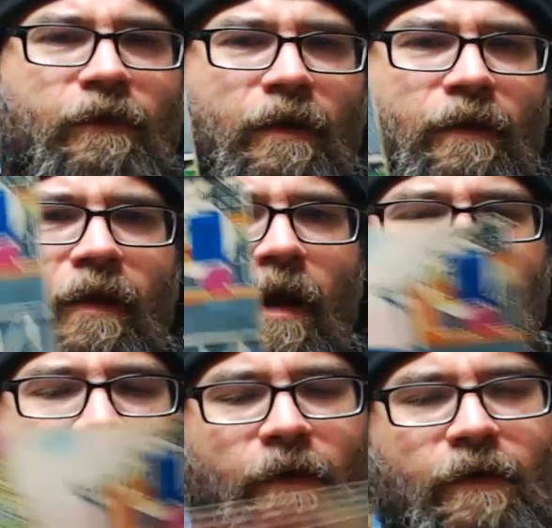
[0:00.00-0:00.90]
to say, the
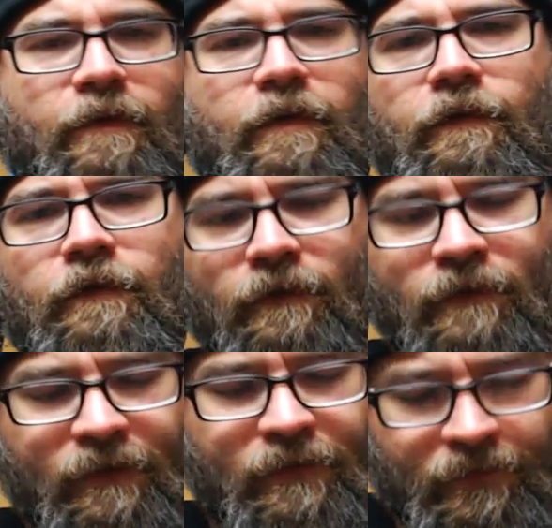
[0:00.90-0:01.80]
copyright of these
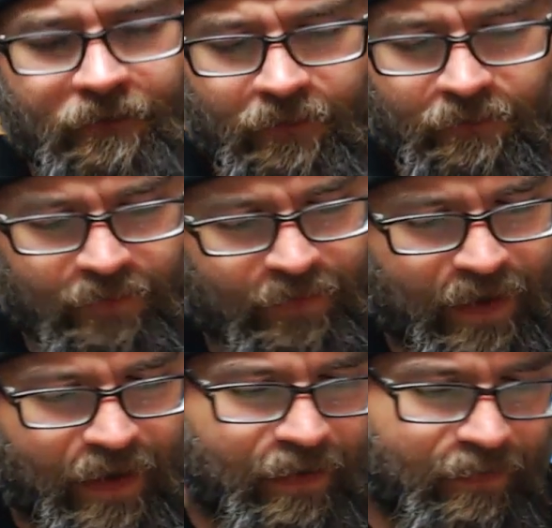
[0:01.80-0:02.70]
is nineteen
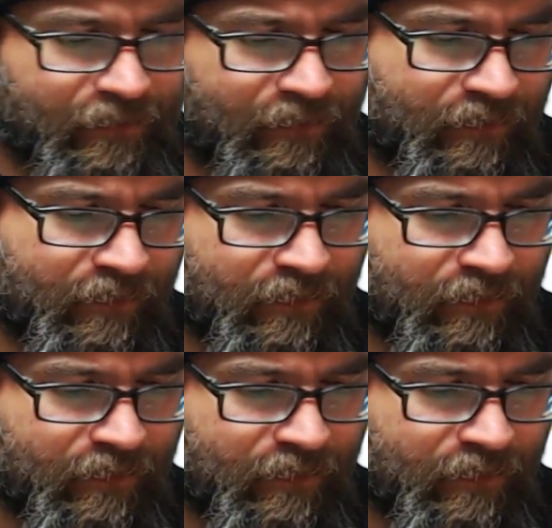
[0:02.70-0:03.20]
seventy-eight.